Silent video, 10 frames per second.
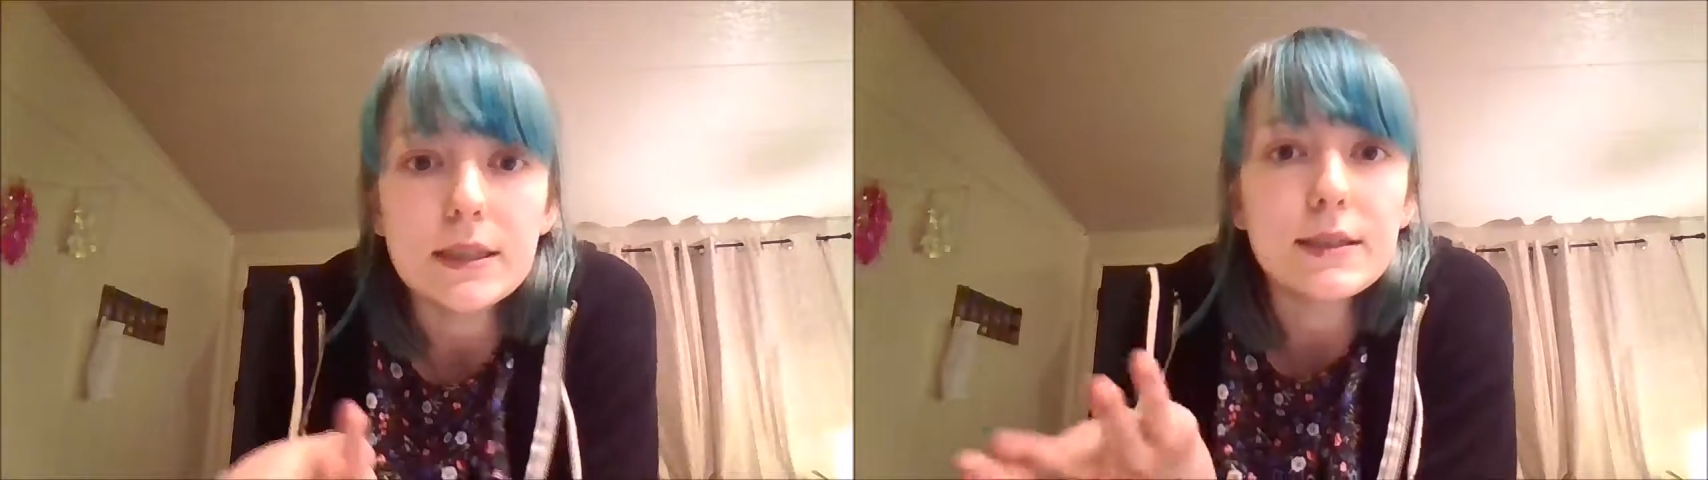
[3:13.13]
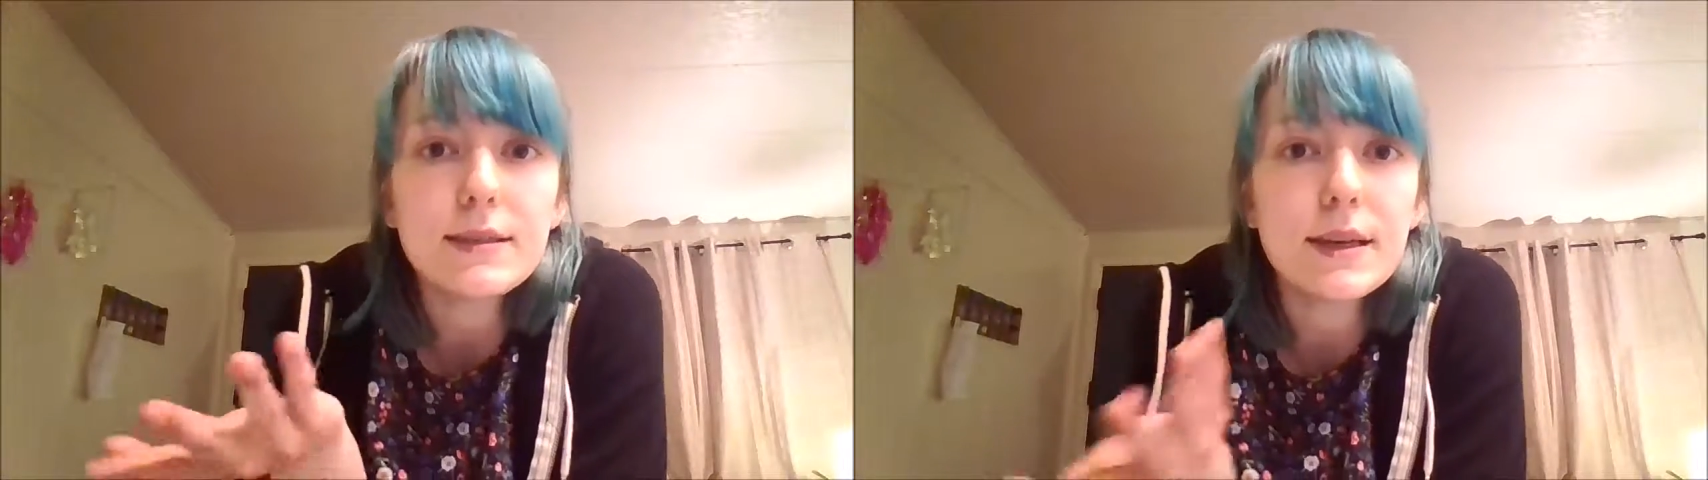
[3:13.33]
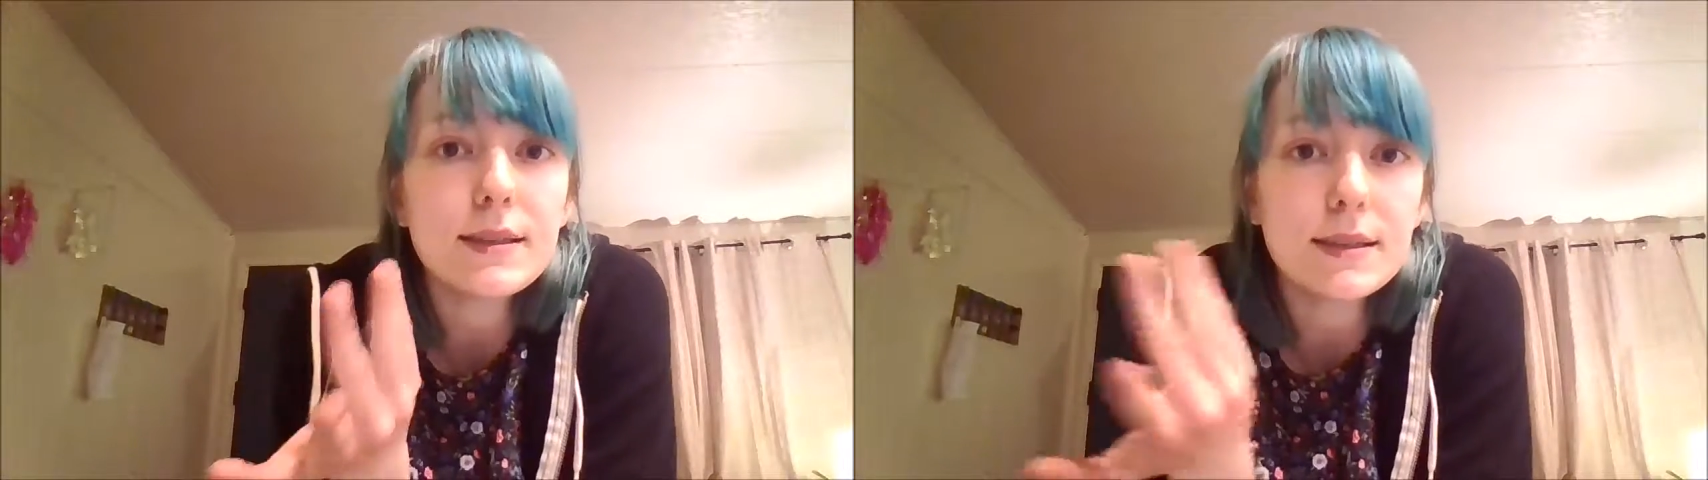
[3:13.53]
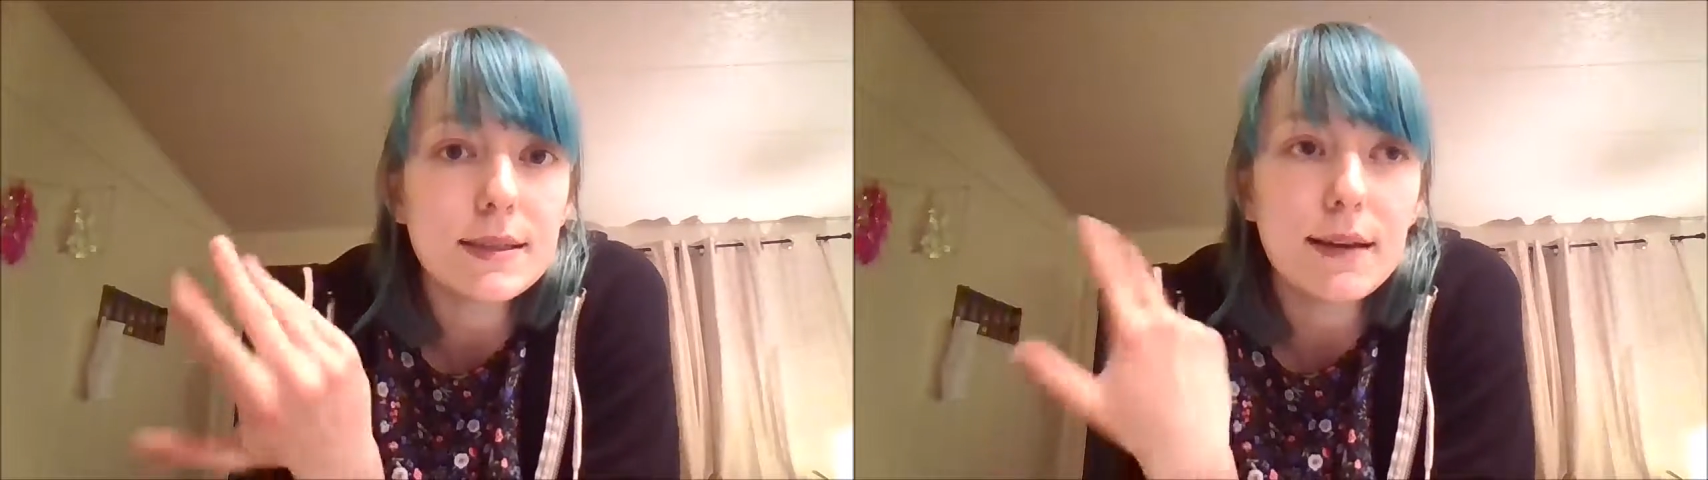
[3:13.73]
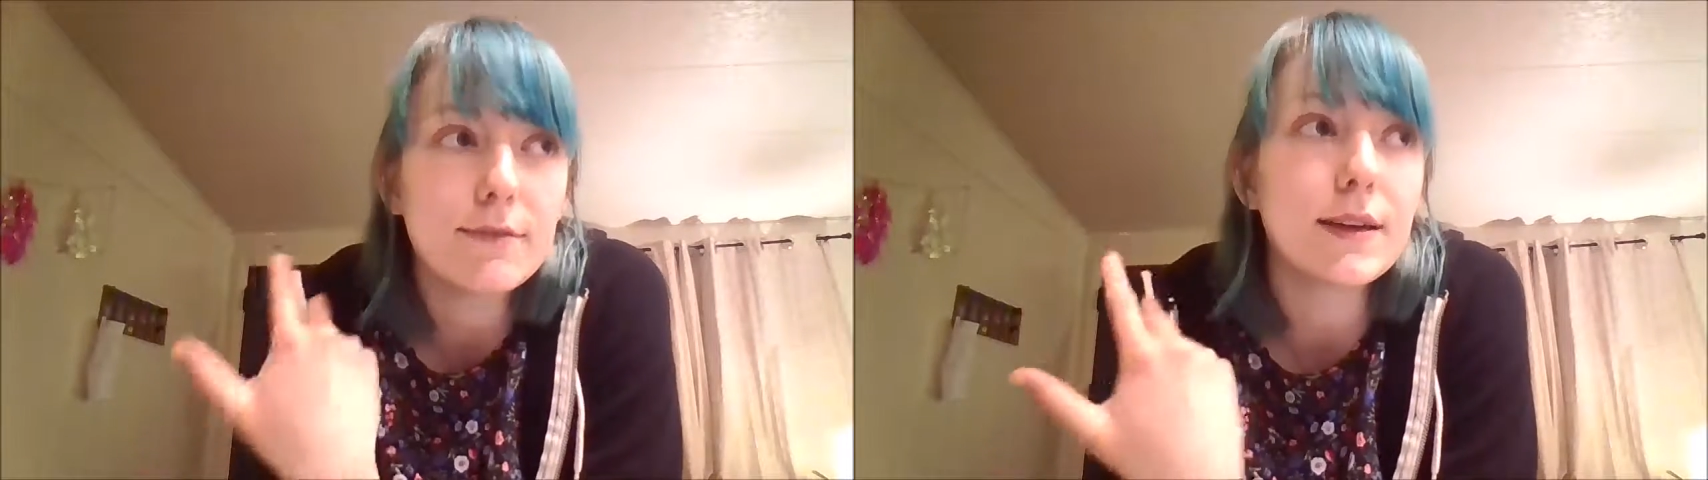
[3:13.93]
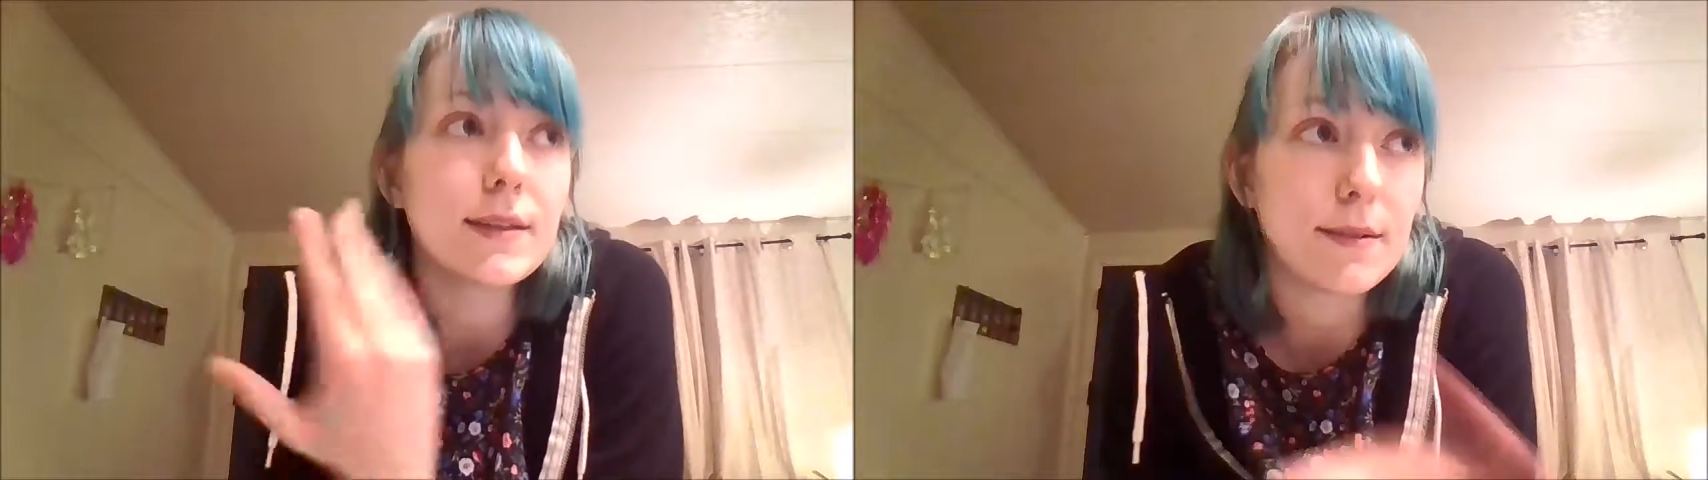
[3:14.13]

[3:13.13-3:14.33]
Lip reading: It just doesn't sound fun.